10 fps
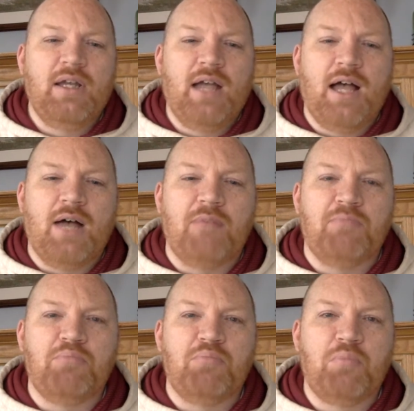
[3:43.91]

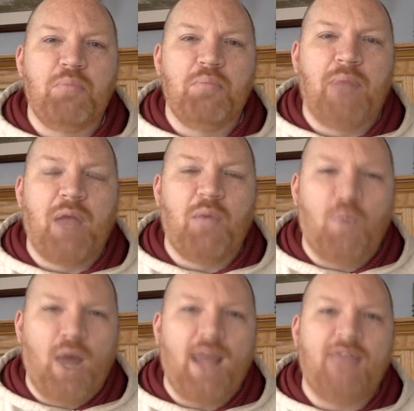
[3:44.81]
Um, my
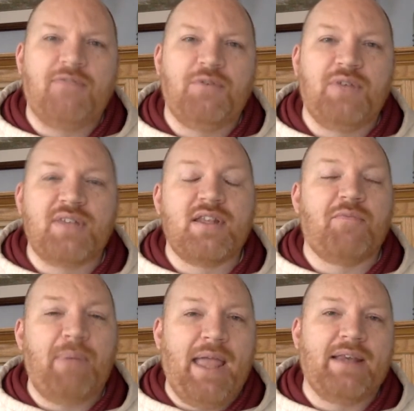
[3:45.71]
wife, who doesn't
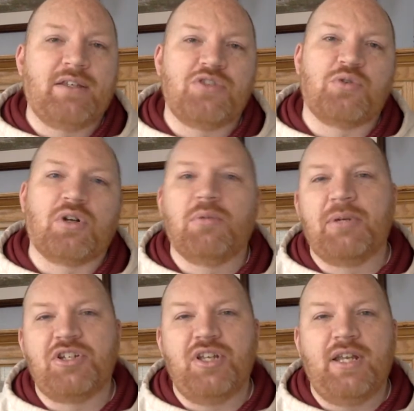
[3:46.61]
have panic disorder,
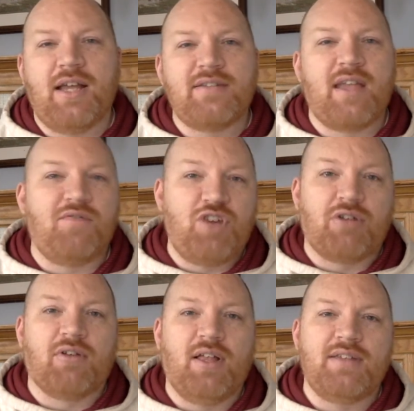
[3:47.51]
but she does have
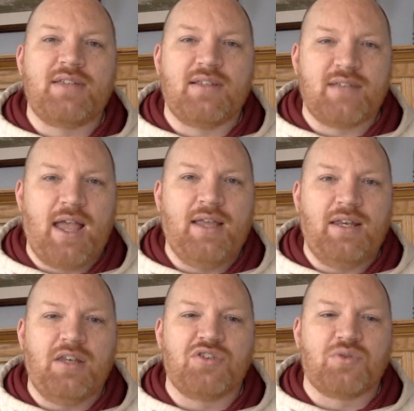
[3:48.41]
generalized
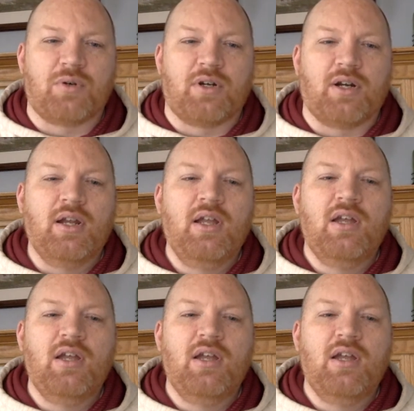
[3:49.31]
anxiety disorder,